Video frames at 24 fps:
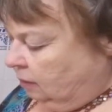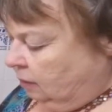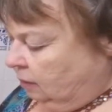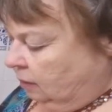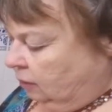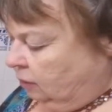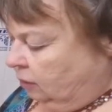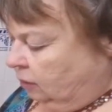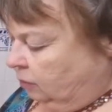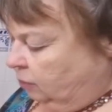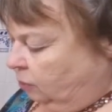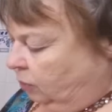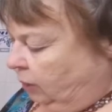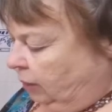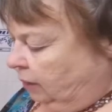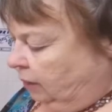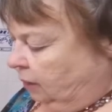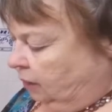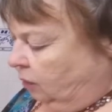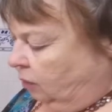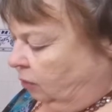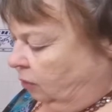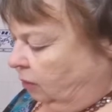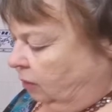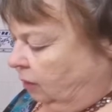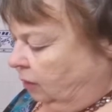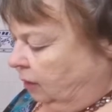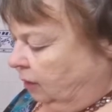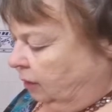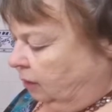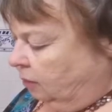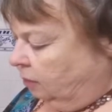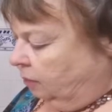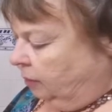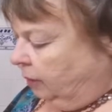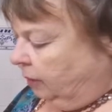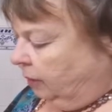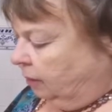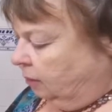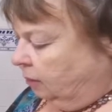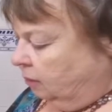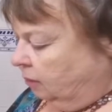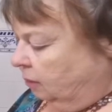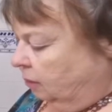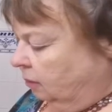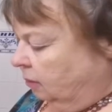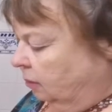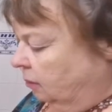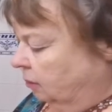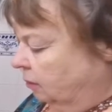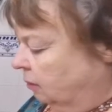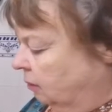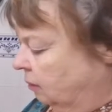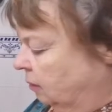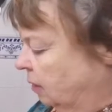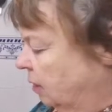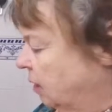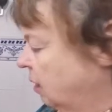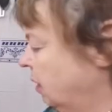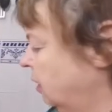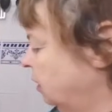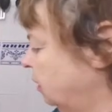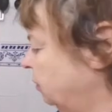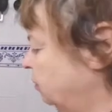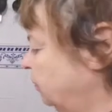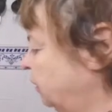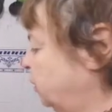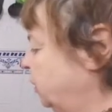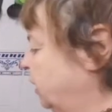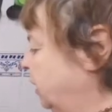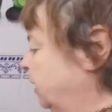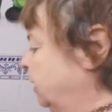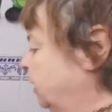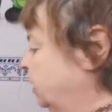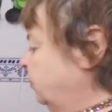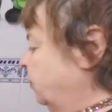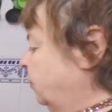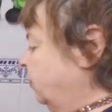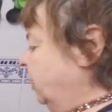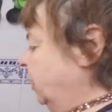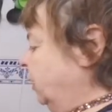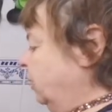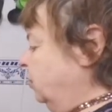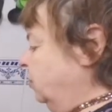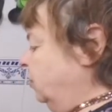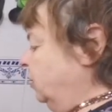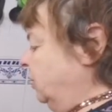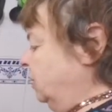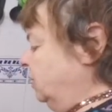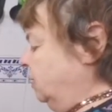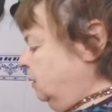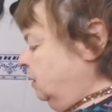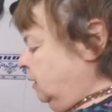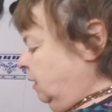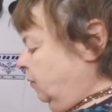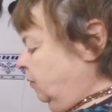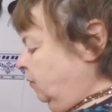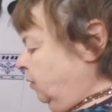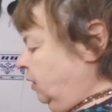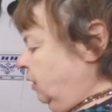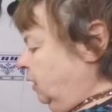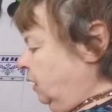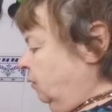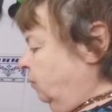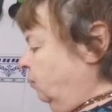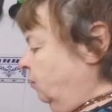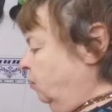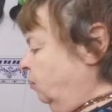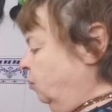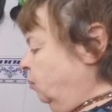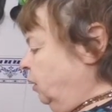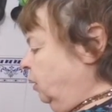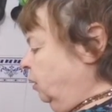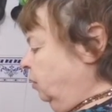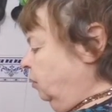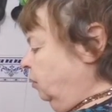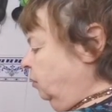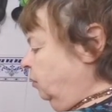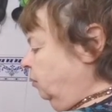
just break the yolk a little bit. The machine is very good, it does everything for you.